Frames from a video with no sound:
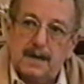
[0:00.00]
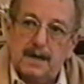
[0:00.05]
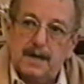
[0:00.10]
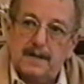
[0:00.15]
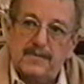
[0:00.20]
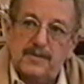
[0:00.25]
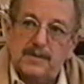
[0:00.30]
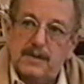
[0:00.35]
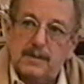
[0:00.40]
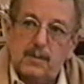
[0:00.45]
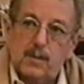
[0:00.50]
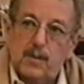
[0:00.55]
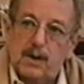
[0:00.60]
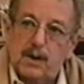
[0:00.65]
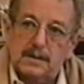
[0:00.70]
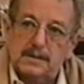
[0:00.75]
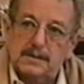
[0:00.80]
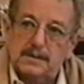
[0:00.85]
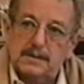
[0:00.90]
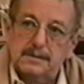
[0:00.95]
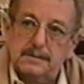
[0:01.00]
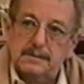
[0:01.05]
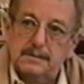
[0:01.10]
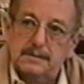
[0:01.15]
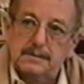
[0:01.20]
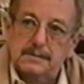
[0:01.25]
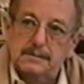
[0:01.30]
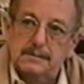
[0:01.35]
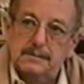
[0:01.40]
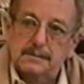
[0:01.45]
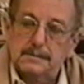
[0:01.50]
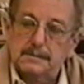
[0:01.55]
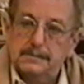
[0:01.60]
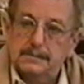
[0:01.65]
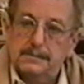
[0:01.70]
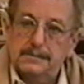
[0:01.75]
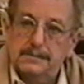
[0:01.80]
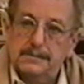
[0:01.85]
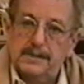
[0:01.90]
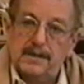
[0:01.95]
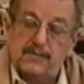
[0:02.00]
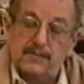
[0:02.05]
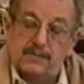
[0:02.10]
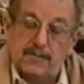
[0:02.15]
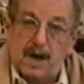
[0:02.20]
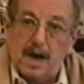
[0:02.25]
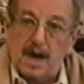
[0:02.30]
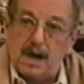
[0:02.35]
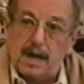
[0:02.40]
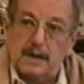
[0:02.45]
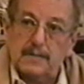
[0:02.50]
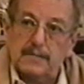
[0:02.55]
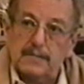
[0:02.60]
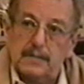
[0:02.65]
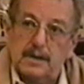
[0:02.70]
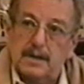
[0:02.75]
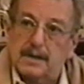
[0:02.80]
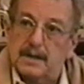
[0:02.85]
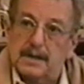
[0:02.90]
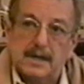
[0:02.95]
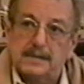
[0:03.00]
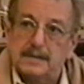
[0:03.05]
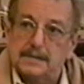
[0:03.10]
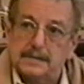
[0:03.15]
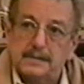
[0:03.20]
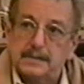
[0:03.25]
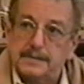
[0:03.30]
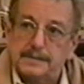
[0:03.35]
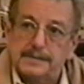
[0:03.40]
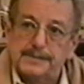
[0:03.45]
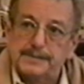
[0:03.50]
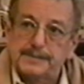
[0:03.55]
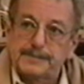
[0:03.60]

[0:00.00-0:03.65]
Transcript: Not everything works. They try it, but it doesn't.